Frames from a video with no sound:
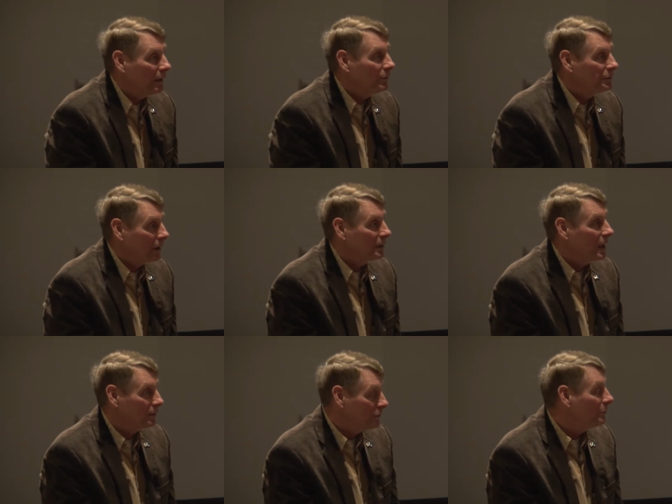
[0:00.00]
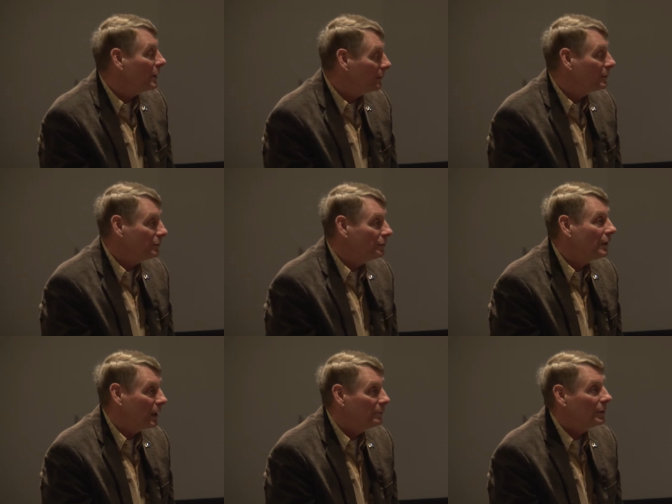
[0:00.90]
have the technology to be able to do
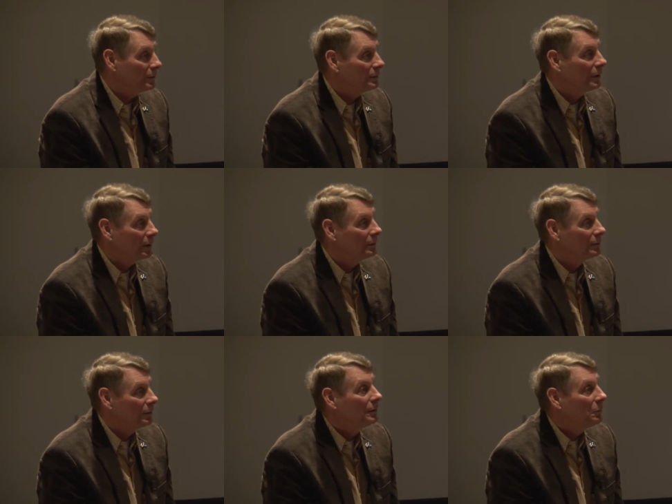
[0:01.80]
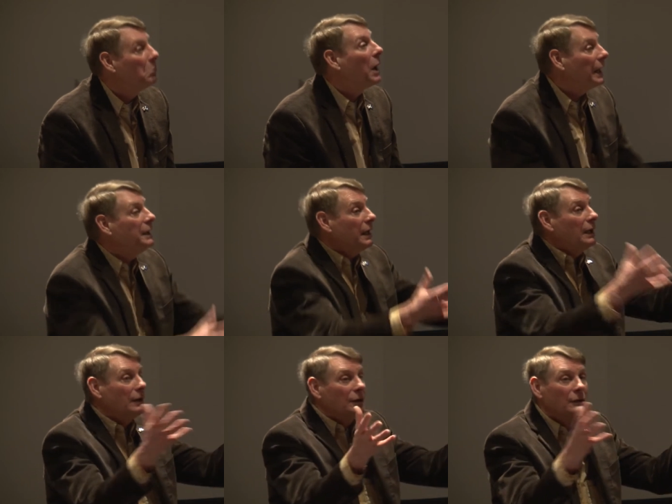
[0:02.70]
that, but uh,
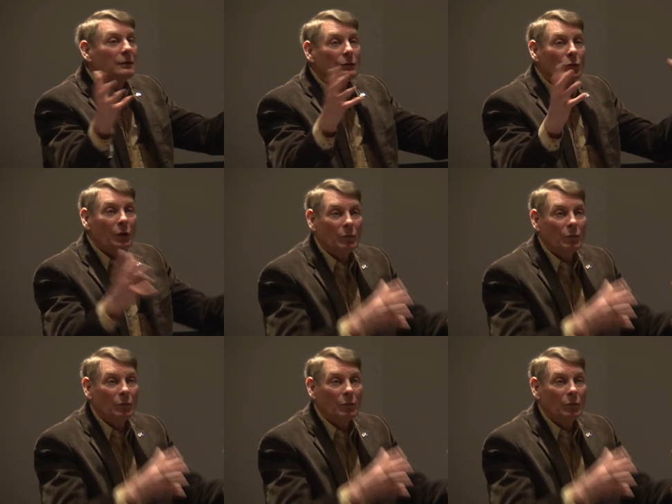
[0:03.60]
mining what